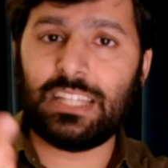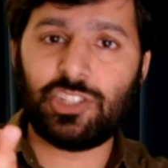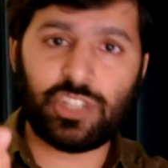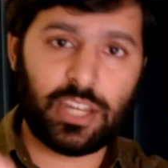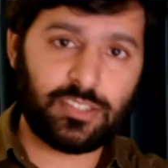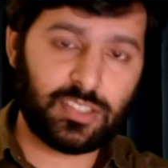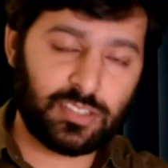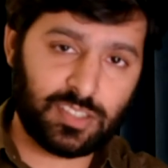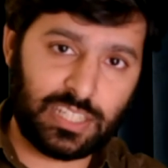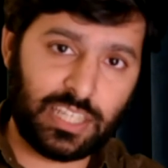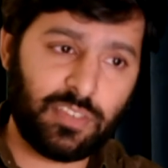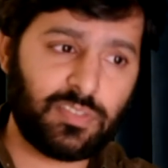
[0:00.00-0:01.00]
sheds its
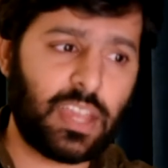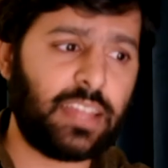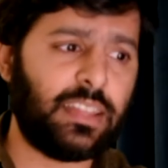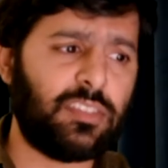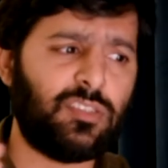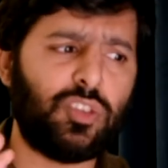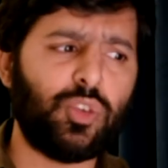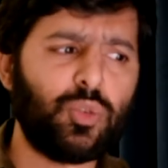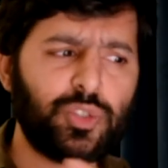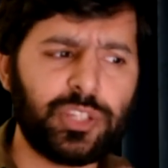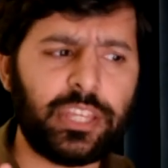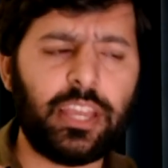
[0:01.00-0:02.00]
leaves, and that's
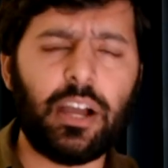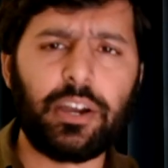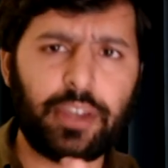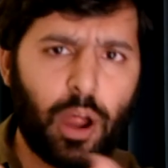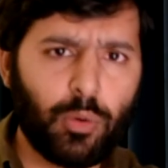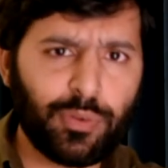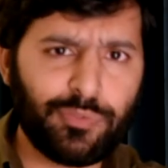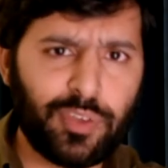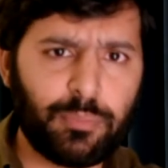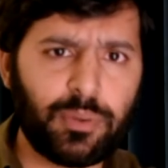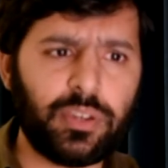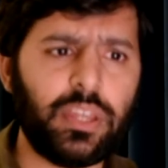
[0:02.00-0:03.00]
usually around
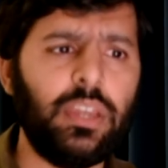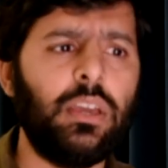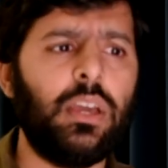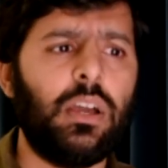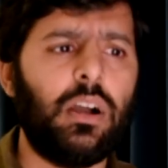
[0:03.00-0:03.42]
February.